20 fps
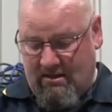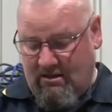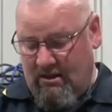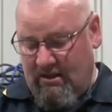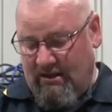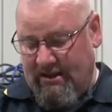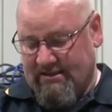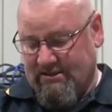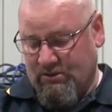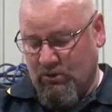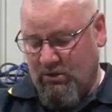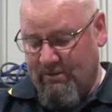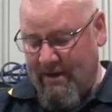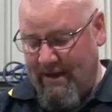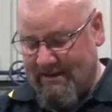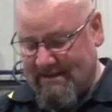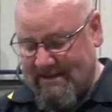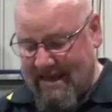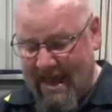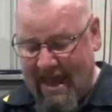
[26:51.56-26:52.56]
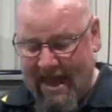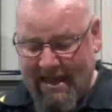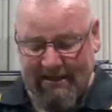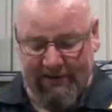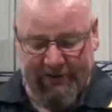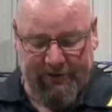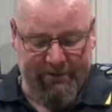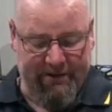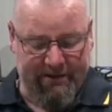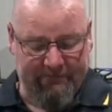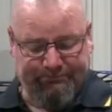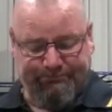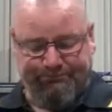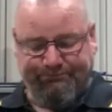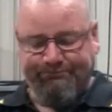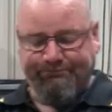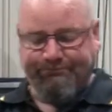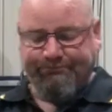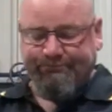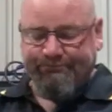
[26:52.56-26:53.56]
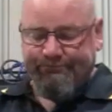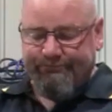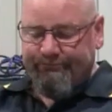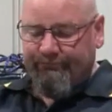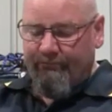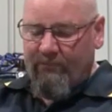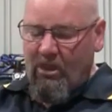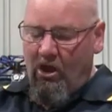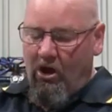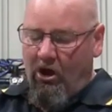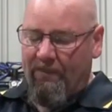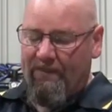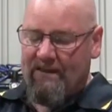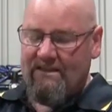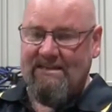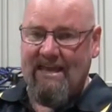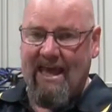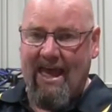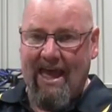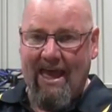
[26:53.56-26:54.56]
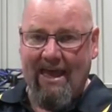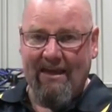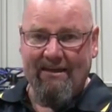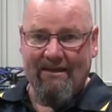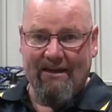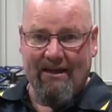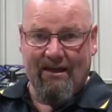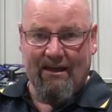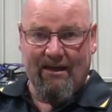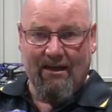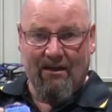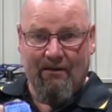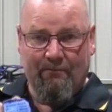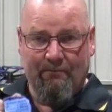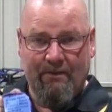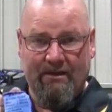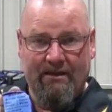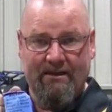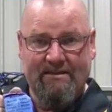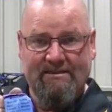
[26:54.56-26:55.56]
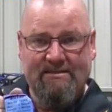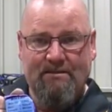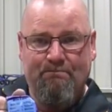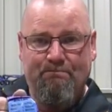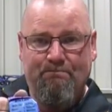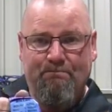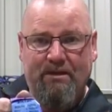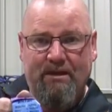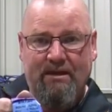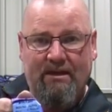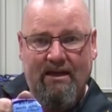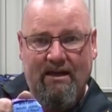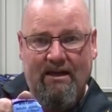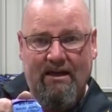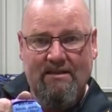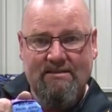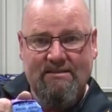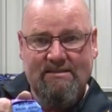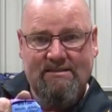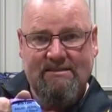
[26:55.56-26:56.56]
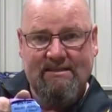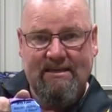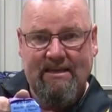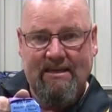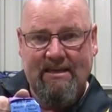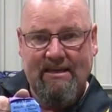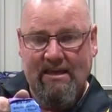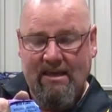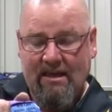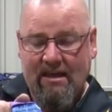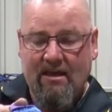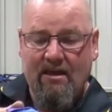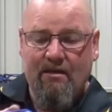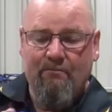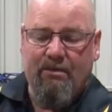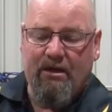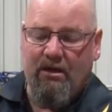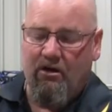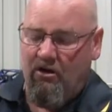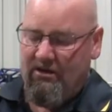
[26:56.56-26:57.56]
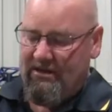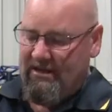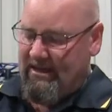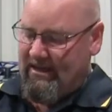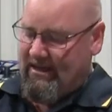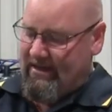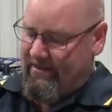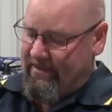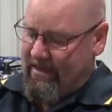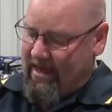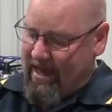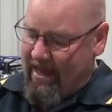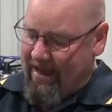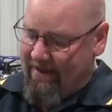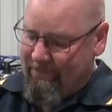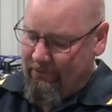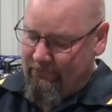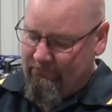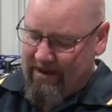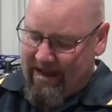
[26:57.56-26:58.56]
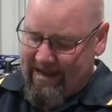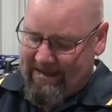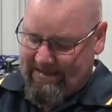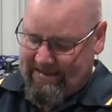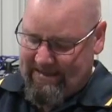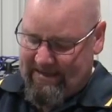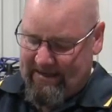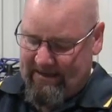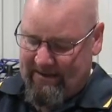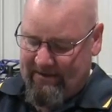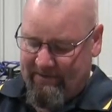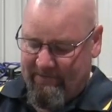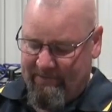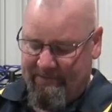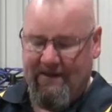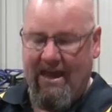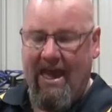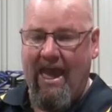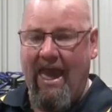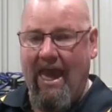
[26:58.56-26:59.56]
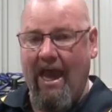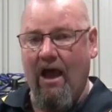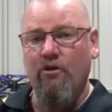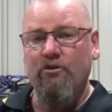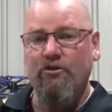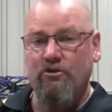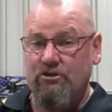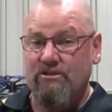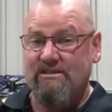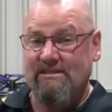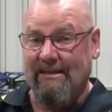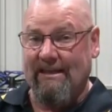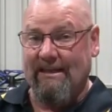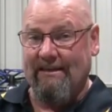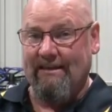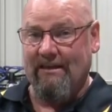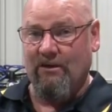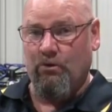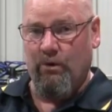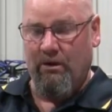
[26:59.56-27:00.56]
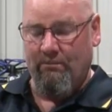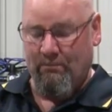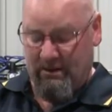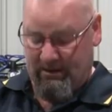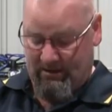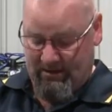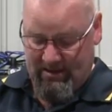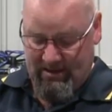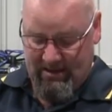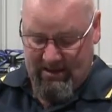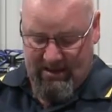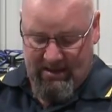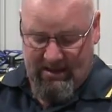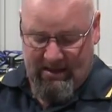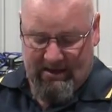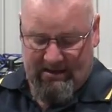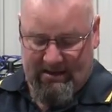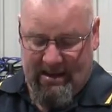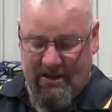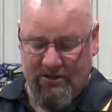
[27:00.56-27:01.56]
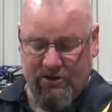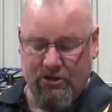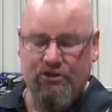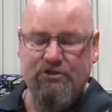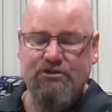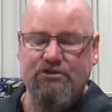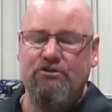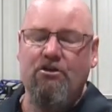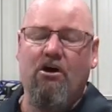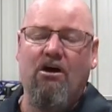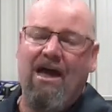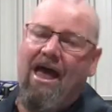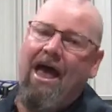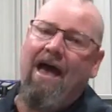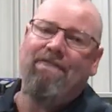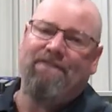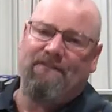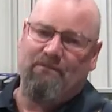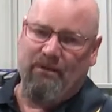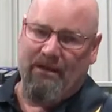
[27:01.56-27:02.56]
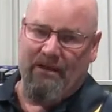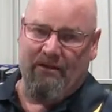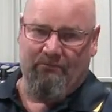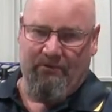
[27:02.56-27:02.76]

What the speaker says: let's talk about the tag a little bit. On the tag, it's a bit hard to see, but on here they have a rating for how you sling the equipment. Now you do not have to be a